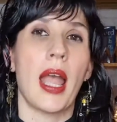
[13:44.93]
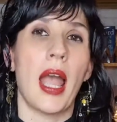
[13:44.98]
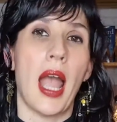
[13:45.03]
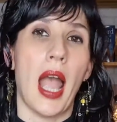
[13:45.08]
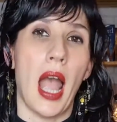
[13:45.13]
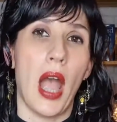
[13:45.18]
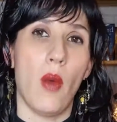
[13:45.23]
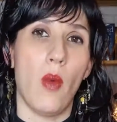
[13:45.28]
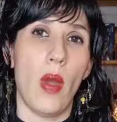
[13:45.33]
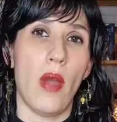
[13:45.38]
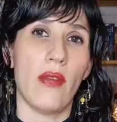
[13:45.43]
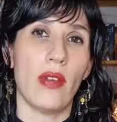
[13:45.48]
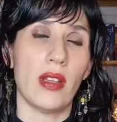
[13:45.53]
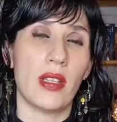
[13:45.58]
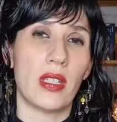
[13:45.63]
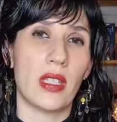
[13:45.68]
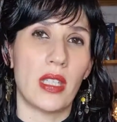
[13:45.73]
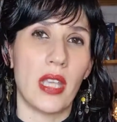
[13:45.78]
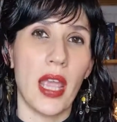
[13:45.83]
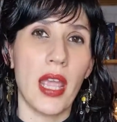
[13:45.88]
However,
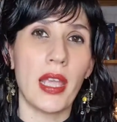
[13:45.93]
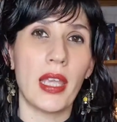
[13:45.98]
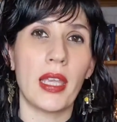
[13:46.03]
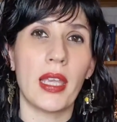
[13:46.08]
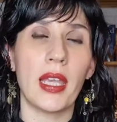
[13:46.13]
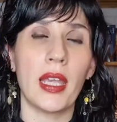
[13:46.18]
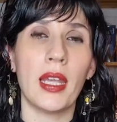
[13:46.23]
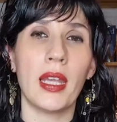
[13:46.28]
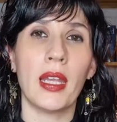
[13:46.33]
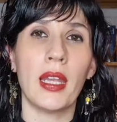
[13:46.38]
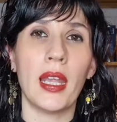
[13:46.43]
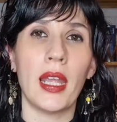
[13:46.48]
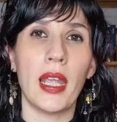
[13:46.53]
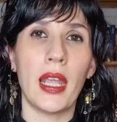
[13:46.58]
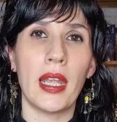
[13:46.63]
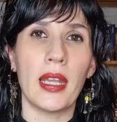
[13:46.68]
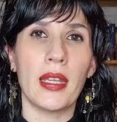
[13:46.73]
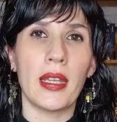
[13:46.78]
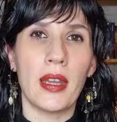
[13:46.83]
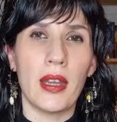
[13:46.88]
taken
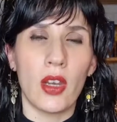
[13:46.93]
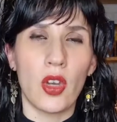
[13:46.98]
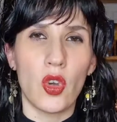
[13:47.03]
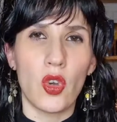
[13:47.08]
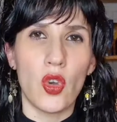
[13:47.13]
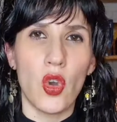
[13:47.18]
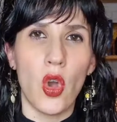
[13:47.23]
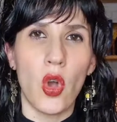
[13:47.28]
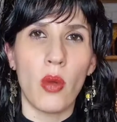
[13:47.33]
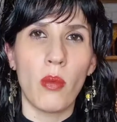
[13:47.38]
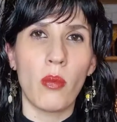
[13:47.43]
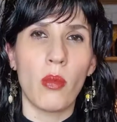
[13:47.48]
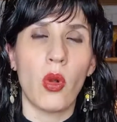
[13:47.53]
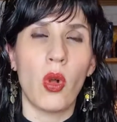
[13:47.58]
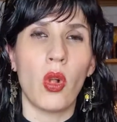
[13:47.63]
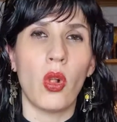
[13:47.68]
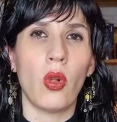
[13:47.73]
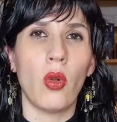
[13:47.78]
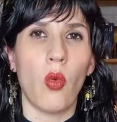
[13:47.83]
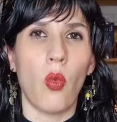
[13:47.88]
in a
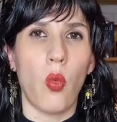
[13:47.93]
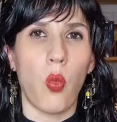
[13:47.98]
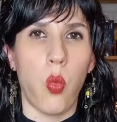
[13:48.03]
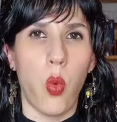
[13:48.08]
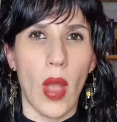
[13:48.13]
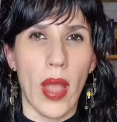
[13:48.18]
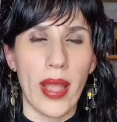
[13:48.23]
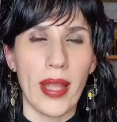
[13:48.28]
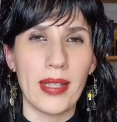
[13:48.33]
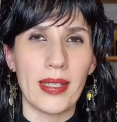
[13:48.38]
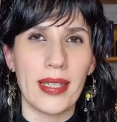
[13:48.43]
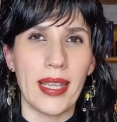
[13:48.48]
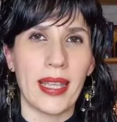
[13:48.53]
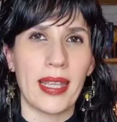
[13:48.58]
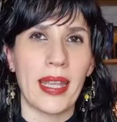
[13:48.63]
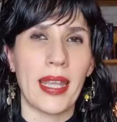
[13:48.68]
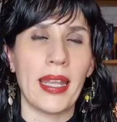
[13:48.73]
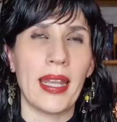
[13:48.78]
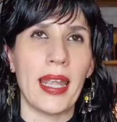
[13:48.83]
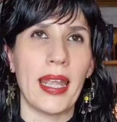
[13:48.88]
normal way,
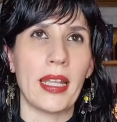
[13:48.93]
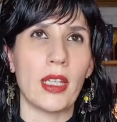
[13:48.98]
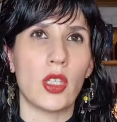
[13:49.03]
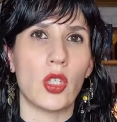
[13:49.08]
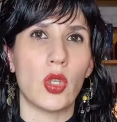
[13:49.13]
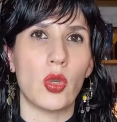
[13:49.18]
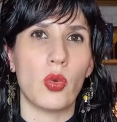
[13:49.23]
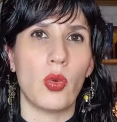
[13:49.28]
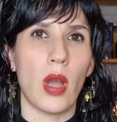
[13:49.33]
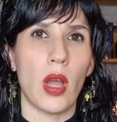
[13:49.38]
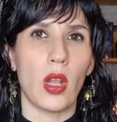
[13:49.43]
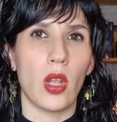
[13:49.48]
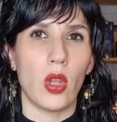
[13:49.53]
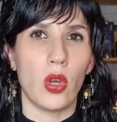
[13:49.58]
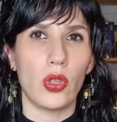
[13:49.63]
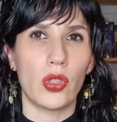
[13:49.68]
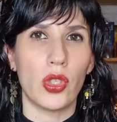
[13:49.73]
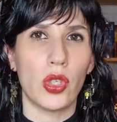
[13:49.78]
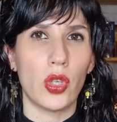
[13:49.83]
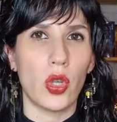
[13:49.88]
taken into a
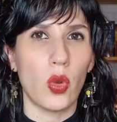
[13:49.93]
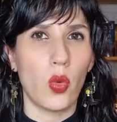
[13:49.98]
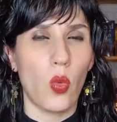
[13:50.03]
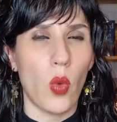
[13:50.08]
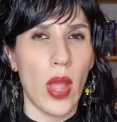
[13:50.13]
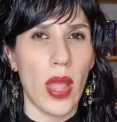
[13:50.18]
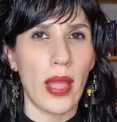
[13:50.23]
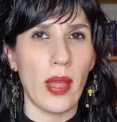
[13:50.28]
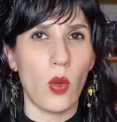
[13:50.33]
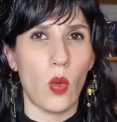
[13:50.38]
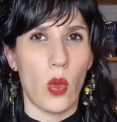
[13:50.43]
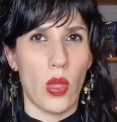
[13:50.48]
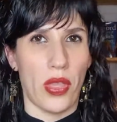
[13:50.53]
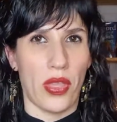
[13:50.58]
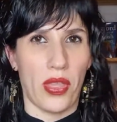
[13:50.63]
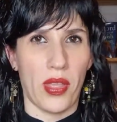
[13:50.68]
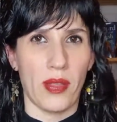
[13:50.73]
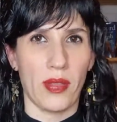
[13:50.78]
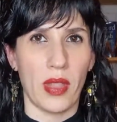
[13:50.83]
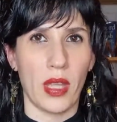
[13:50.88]
logical way
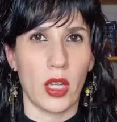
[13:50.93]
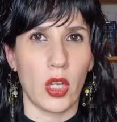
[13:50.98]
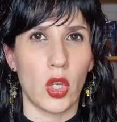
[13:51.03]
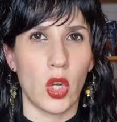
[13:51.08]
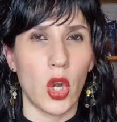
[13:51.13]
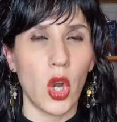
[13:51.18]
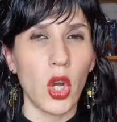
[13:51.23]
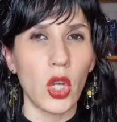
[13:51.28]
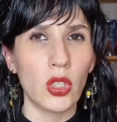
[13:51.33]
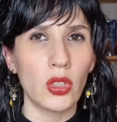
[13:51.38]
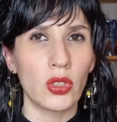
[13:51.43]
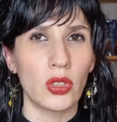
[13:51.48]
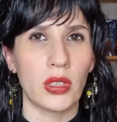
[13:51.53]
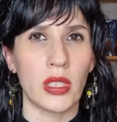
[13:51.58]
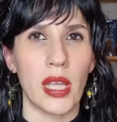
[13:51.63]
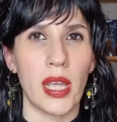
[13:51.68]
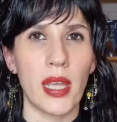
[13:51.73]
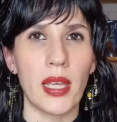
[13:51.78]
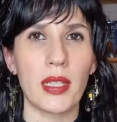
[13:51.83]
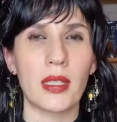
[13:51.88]
within the
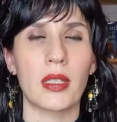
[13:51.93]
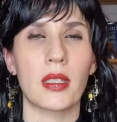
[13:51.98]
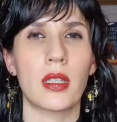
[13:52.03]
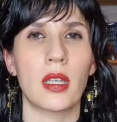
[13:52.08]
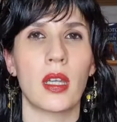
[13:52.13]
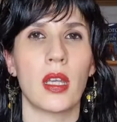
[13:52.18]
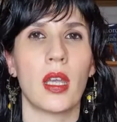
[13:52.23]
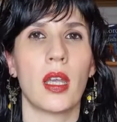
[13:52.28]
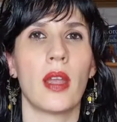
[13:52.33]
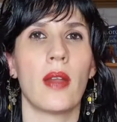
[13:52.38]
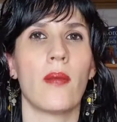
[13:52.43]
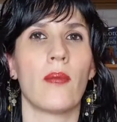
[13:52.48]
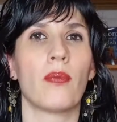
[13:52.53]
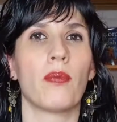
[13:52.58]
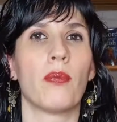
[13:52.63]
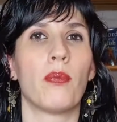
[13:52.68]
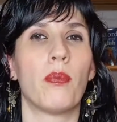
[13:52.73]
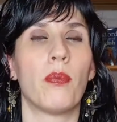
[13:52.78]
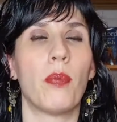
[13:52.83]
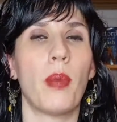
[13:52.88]
context,
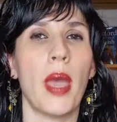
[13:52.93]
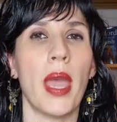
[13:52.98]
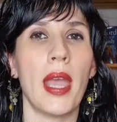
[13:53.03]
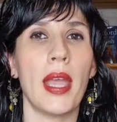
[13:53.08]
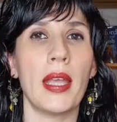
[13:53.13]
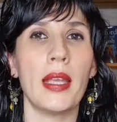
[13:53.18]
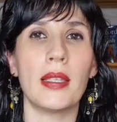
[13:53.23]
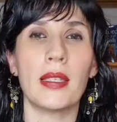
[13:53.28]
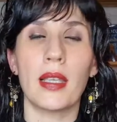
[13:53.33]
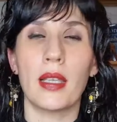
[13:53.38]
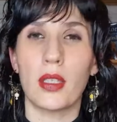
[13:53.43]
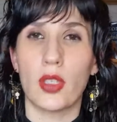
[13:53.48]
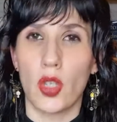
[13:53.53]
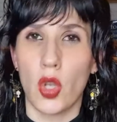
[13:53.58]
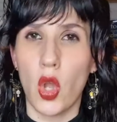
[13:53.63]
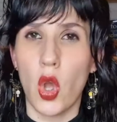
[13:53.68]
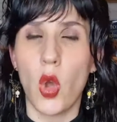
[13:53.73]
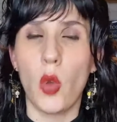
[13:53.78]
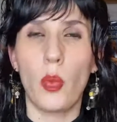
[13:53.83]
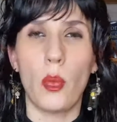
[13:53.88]
pace,
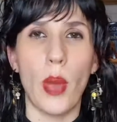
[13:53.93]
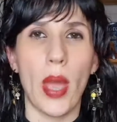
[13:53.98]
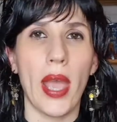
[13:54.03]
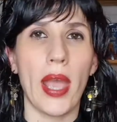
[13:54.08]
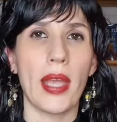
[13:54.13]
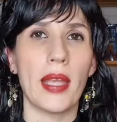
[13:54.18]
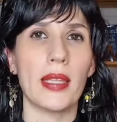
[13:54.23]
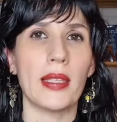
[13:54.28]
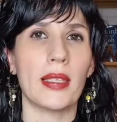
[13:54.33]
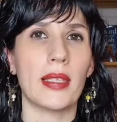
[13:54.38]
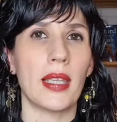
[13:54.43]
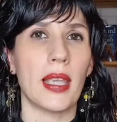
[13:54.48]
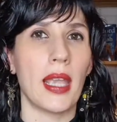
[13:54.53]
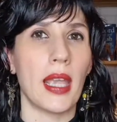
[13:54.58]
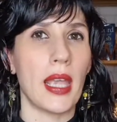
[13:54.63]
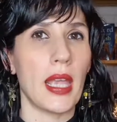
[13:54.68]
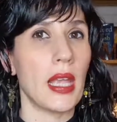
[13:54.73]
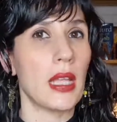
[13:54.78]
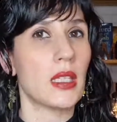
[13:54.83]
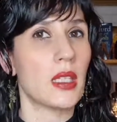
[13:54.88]
slow pace,
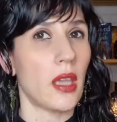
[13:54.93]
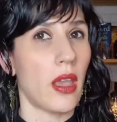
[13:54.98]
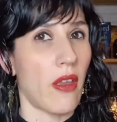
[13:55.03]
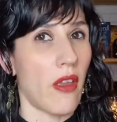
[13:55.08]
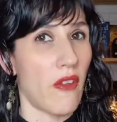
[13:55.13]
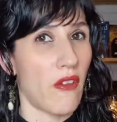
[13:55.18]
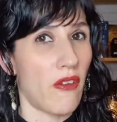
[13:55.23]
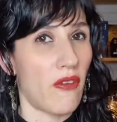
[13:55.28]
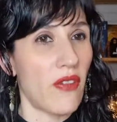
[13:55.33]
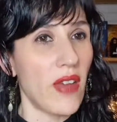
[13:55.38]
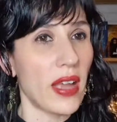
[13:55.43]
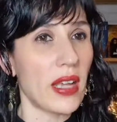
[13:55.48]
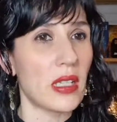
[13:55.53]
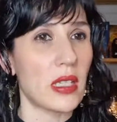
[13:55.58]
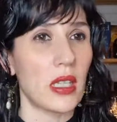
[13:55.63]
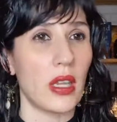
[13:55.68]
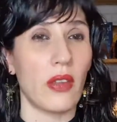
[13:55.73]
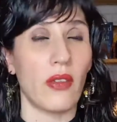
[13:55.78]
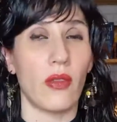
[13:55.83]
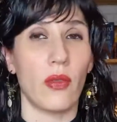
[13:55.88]
is
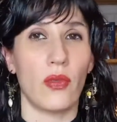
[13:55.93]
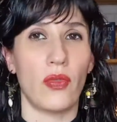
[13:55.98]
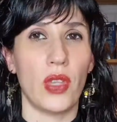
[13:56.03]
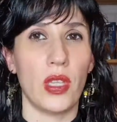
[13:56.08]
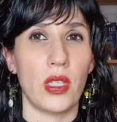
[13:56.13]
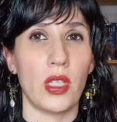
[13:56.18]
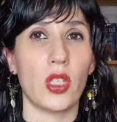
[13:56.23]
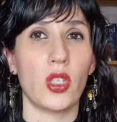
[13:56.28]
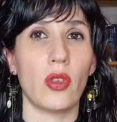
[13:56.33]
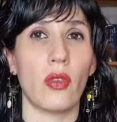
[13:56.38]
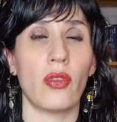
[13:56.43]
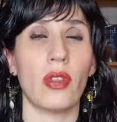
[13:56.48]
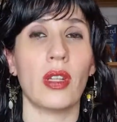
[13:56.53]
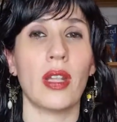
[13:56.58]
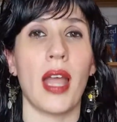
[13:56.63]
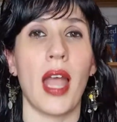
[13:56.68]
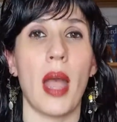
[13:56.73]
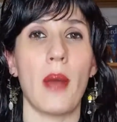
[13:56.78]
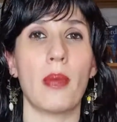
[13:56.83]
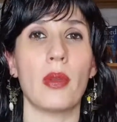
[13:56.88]
effective. This is something
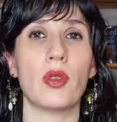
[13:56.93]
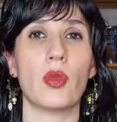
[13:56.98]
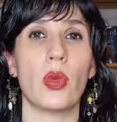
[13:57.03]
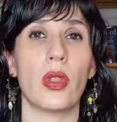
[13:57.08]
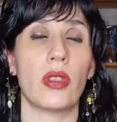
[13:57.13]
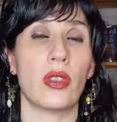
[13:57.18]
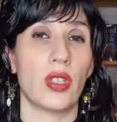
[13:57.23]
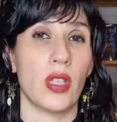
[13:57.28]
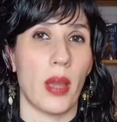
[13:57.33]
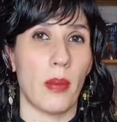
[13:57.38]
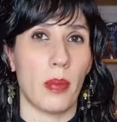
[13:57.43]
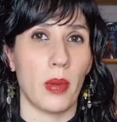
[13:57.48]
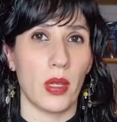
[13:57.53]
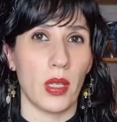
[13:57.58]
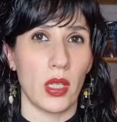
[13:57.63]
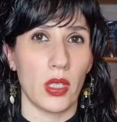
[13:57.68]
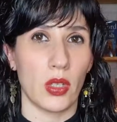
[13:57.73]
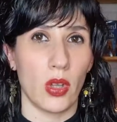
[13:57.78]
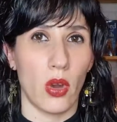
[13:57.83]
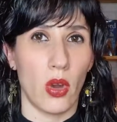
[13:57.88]
that happens with
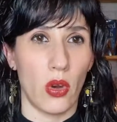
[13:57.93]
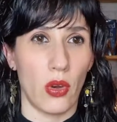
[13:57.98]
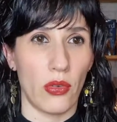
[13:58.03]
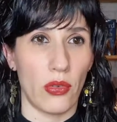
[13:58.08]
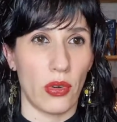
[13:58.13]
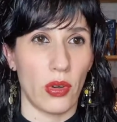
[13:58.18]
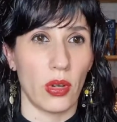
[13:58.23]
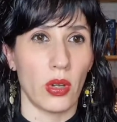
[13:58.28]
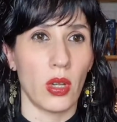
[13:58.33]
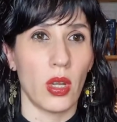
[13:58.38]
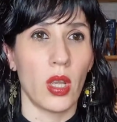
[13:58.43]
Japanese horror.